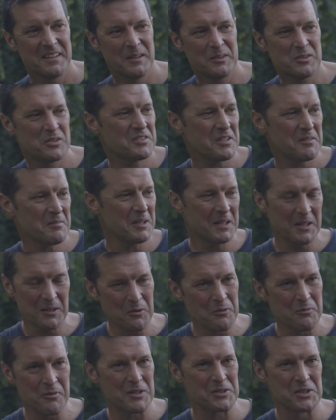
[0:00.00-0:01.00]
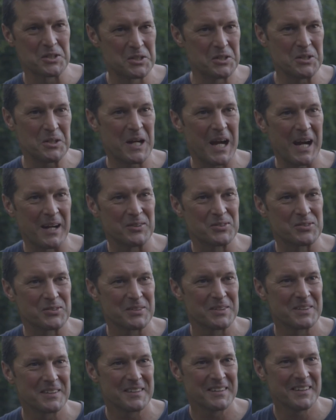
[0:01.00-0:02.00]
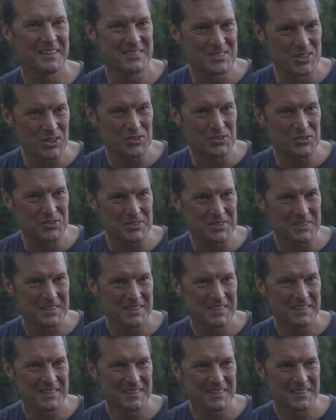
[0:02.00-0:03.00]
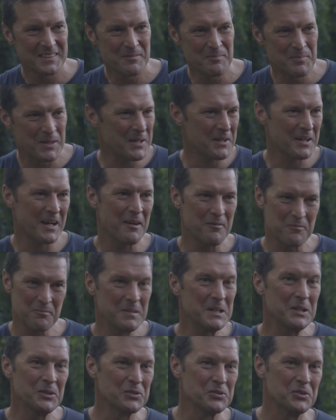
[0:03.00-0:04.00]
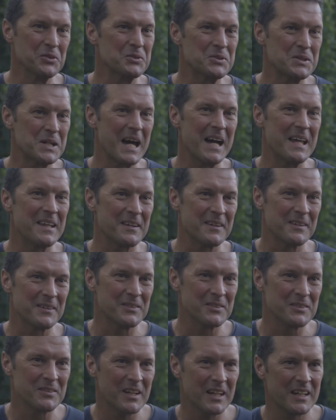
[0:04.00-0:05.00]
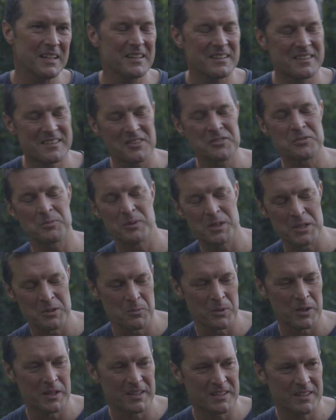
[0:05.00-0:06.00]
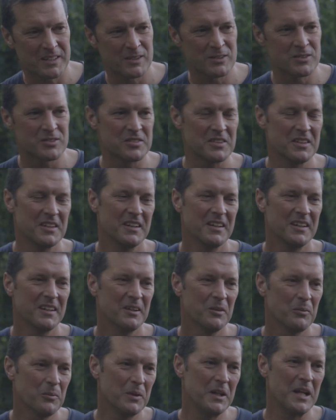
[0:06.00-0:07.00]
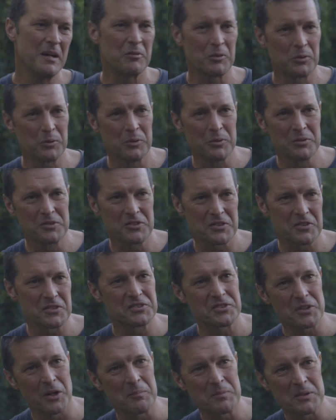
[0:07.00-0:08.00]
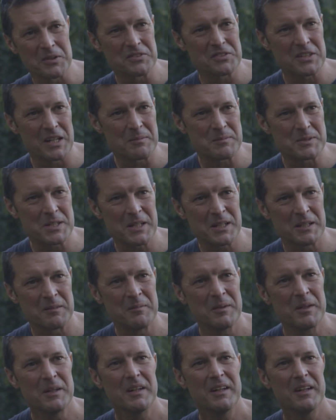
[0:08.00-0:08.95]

just have like an old-fashioned cookhouse and just be able to have meals all together. And it doesn't really work because we're never all sort of stopped at the same time.